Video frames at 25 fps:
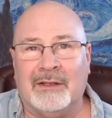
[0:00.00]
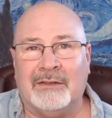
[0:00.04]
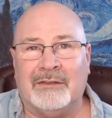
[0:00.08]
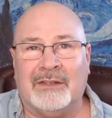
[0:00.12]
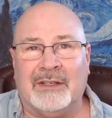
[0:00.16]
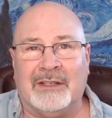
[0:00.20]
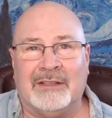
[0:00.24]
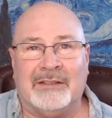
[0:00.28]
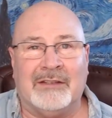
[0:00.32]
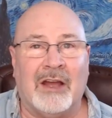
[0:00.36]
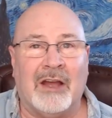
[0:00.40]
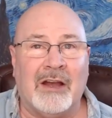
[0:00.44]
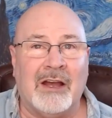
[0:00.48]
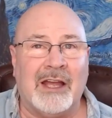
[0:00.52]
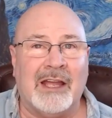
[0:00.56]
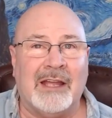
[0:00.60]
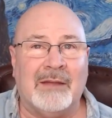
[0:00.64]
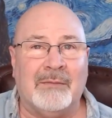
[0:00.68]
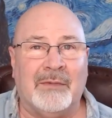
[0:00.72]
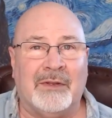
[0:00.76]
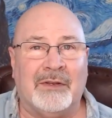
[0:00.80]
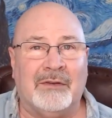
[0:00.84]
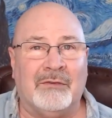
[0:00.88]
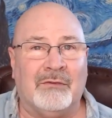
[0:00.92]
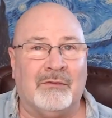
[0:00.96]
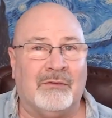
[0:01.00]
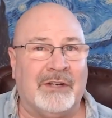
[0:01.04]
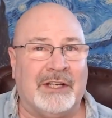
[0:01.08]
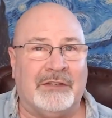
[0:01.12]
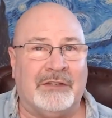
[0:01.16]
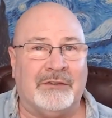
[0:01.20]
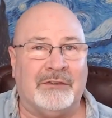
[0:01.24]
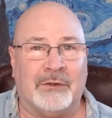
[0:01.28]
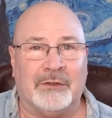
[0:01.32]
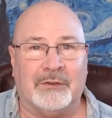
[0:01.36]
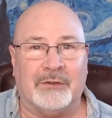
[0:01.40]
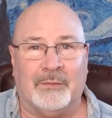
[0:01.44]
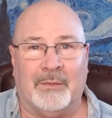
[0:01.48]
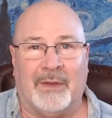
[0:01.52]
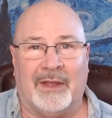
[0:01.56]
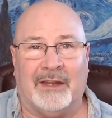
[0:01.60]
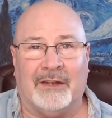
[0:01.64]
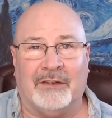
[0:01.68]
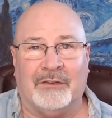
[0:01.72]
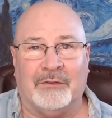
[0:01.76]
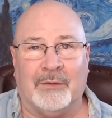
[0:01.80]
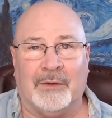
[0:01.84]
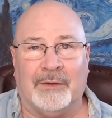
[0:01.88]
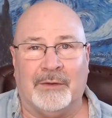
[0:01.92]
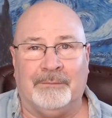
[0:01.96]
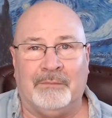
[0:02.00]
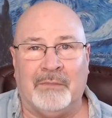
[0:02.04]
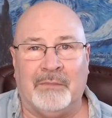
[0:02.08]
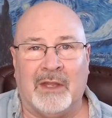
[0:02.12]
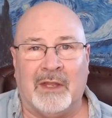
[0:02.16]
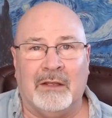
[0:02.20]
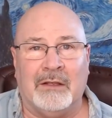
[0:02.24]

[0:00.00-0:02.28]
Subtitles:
say, time and resource management.